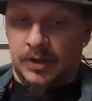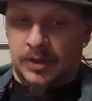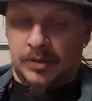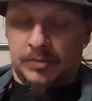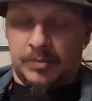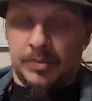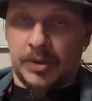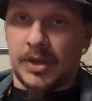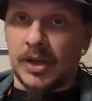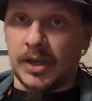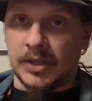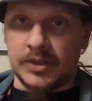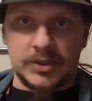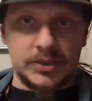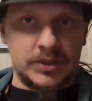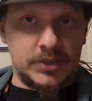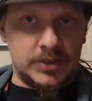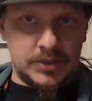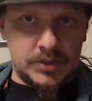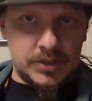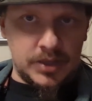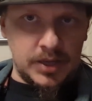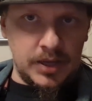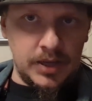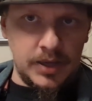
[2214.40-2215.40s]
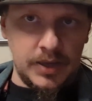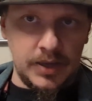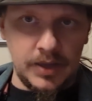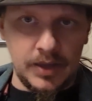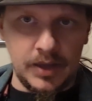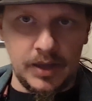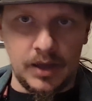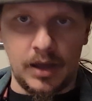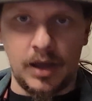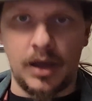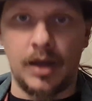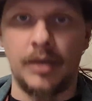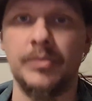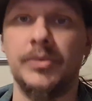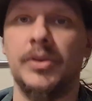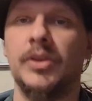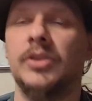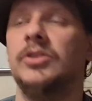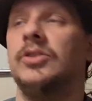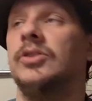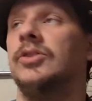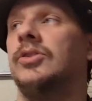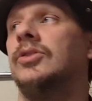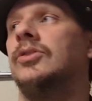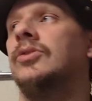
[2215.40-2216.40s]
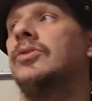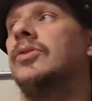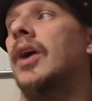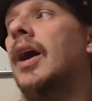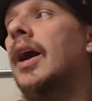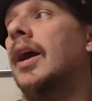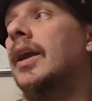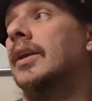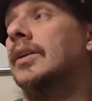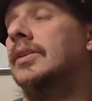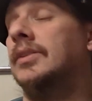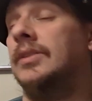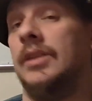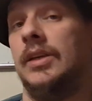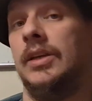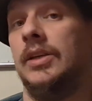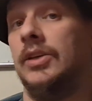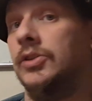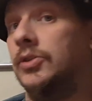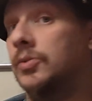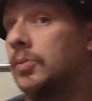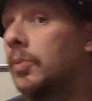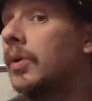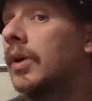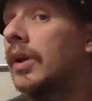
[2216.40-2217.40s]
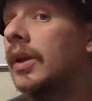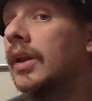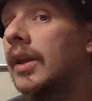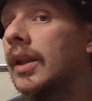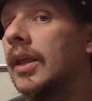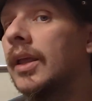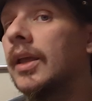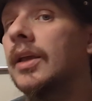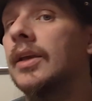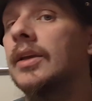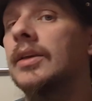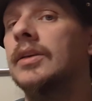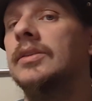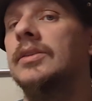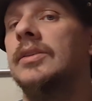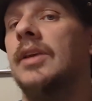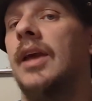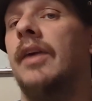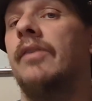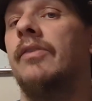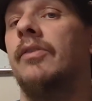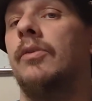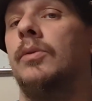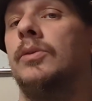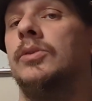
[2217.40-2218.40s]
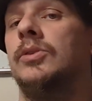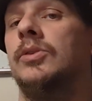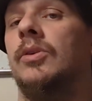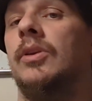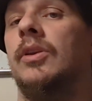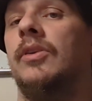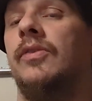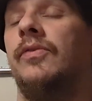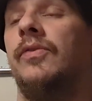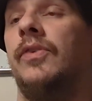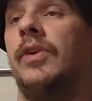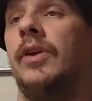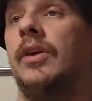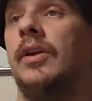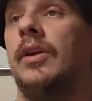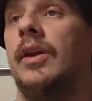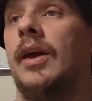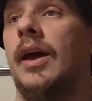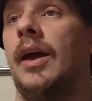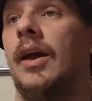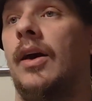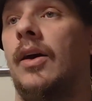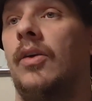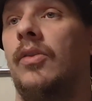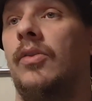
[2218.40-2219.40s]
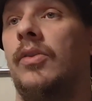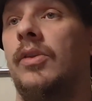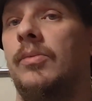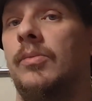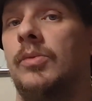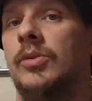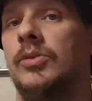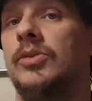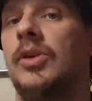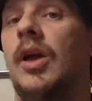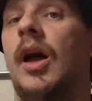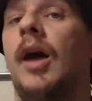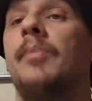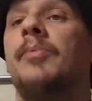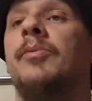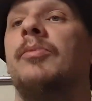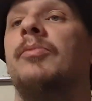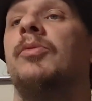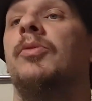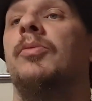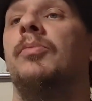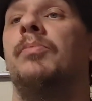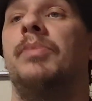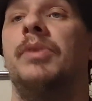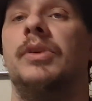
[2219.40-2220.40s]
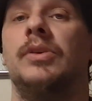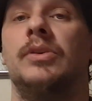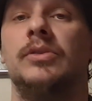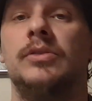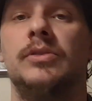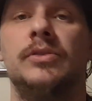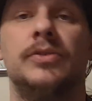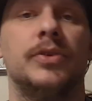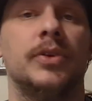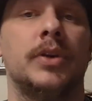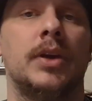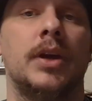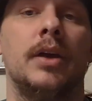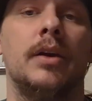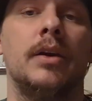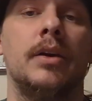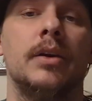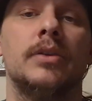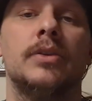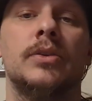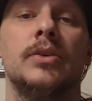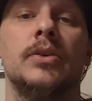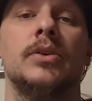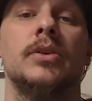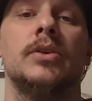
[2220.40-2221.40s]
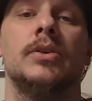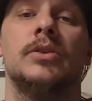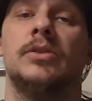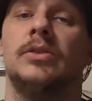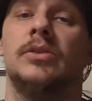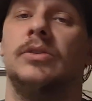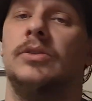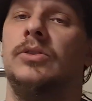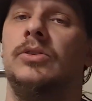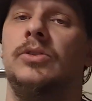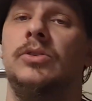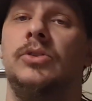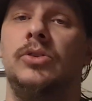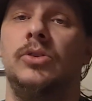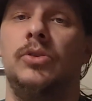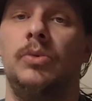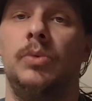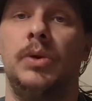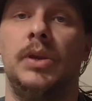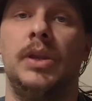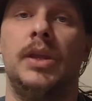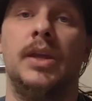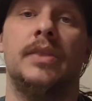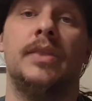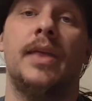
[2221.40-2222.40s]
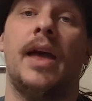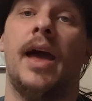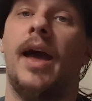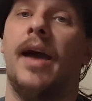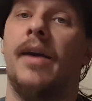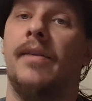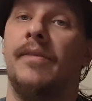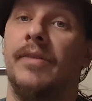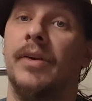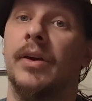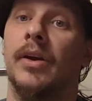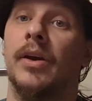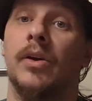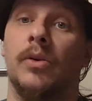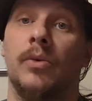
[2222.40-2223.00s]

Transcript: because Dungeons and Dragons is what it is, everyone's already figured out the most optimal builds for characters, and you would get that very